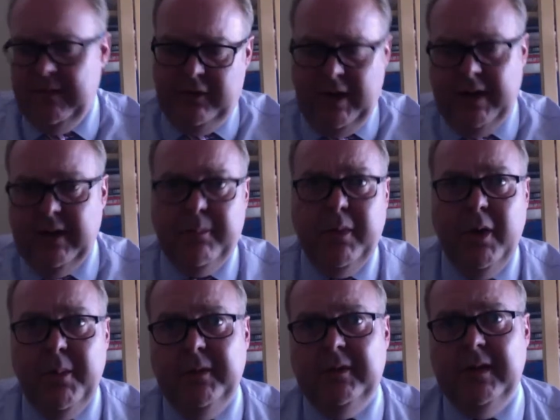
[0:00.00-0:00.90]
gender
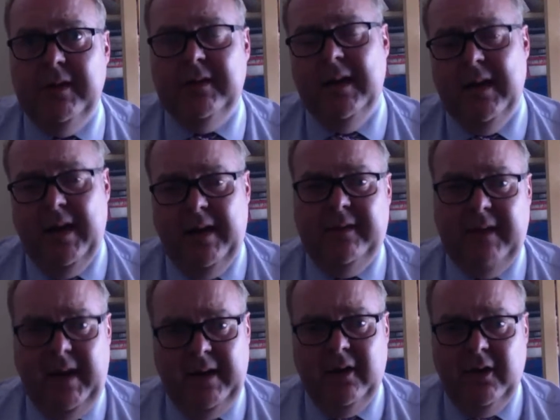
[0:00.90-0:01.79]
purposes, and
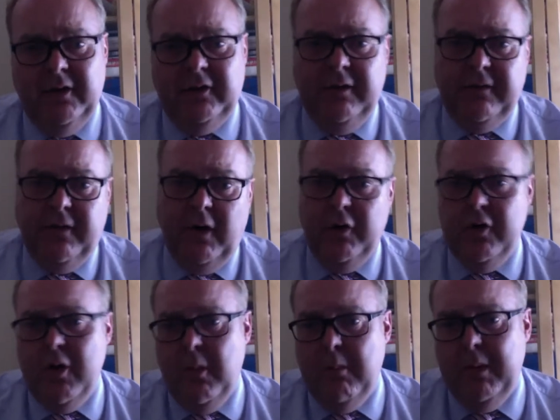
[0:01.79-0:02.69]
technology for
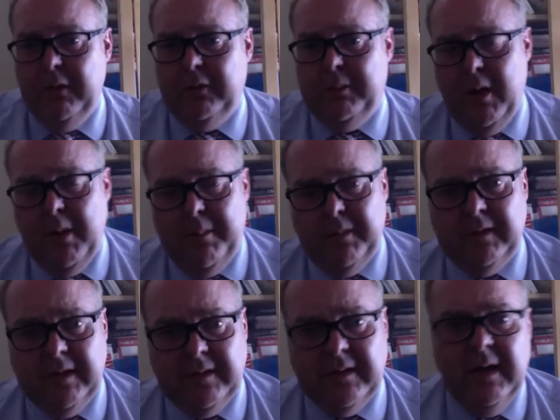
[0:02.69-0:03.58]
numbers
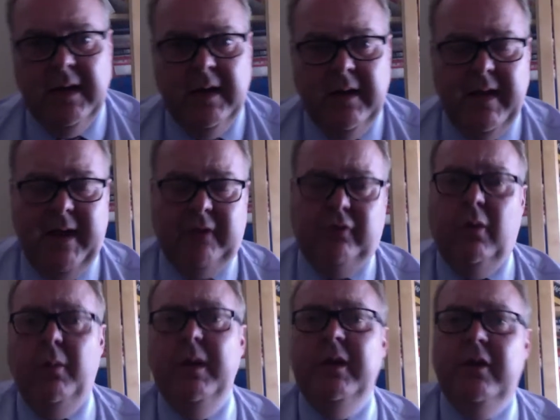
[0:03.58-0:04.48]
purposes. That's
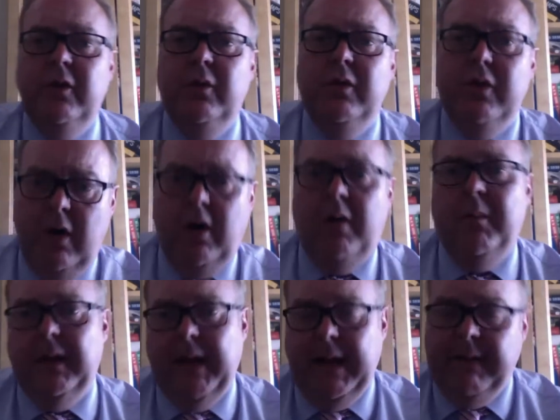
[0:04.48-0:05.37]
what we do
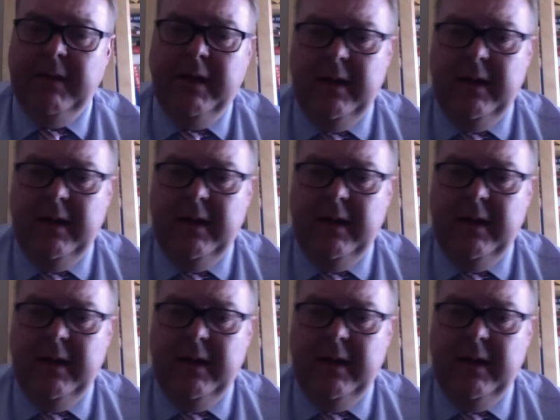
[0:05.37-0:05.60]
normally.